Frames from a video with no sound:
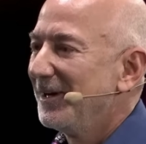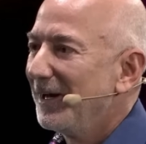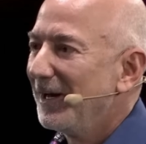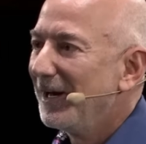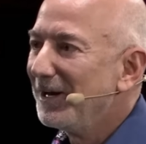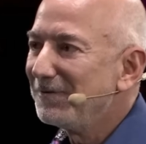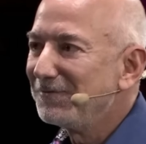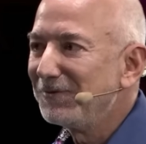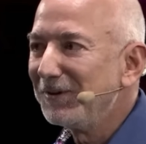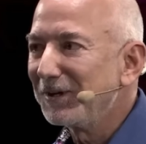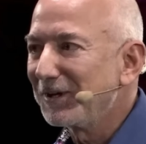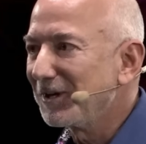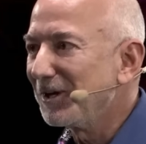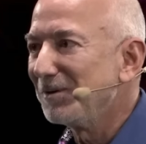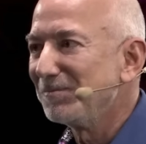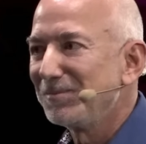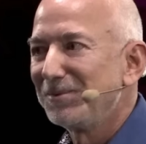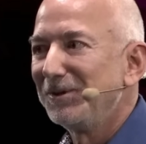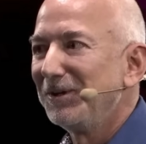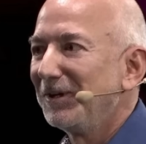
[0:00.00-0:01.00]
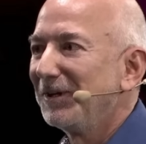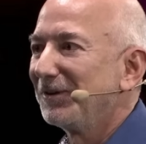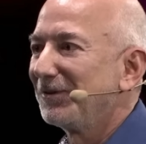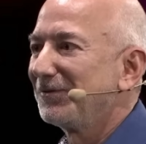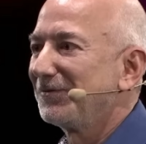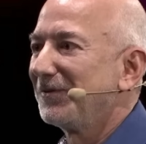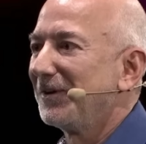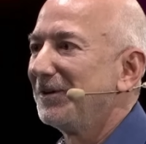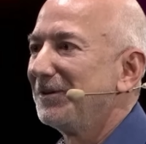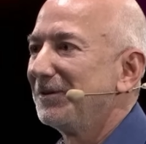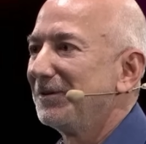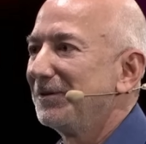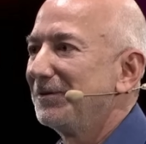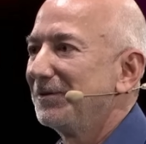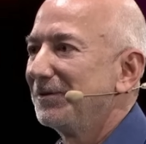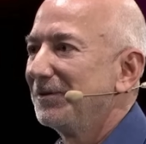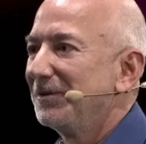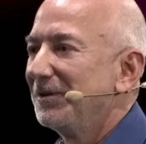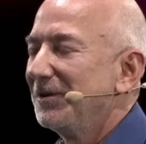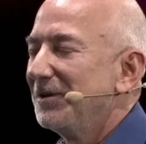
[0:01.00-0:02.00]
Every company gets funded.
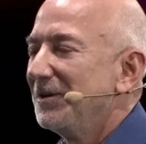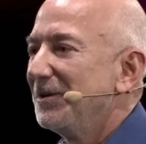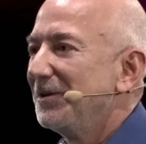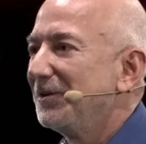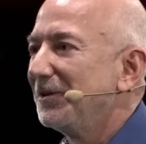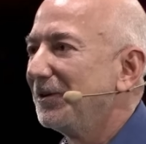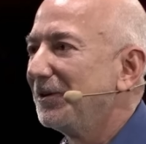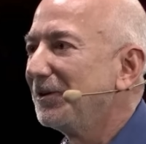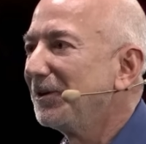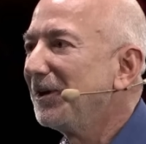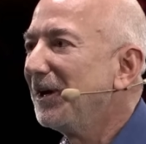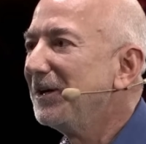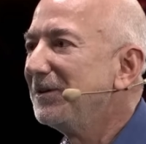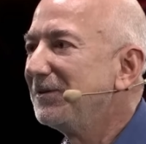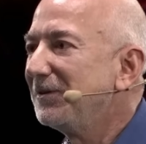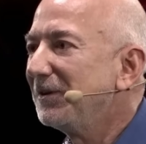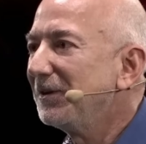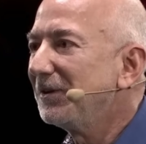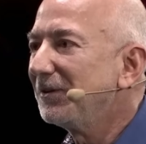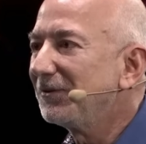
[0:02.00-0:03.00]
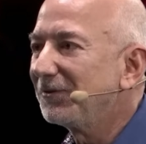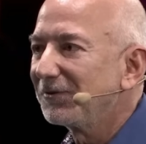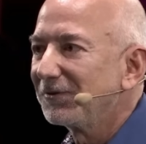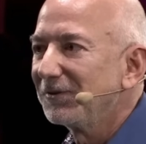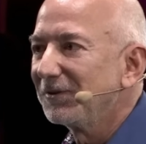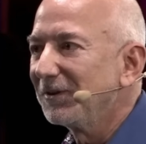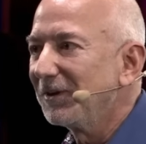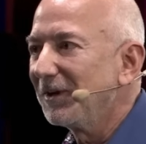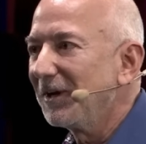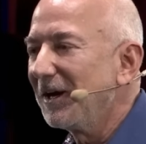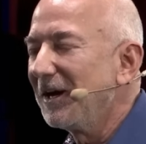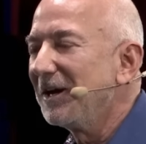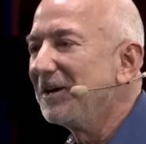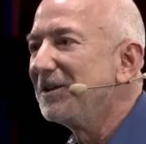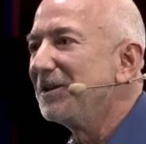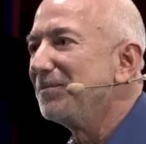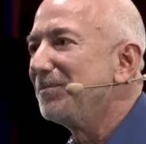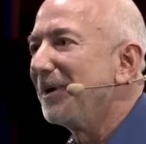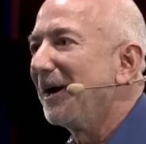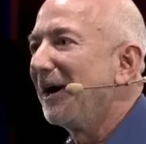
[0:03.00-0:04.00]
The good ideas and
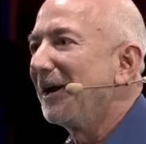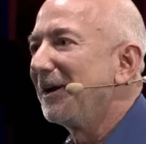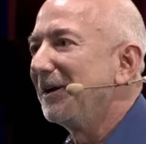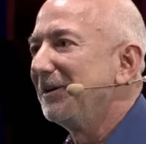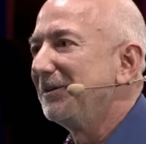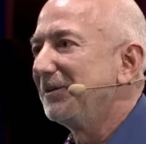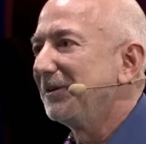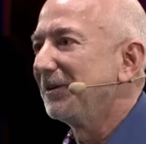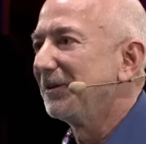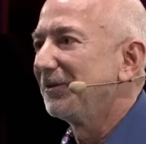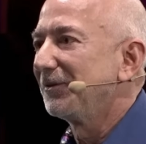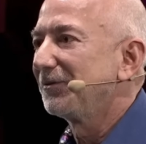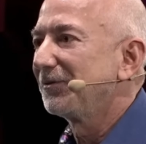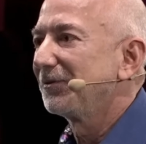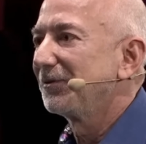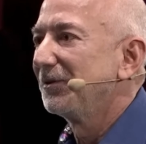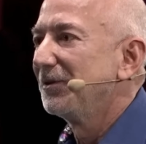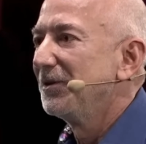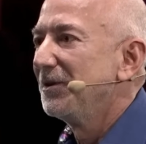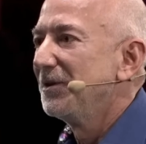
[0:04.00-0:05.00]
the bad ideas.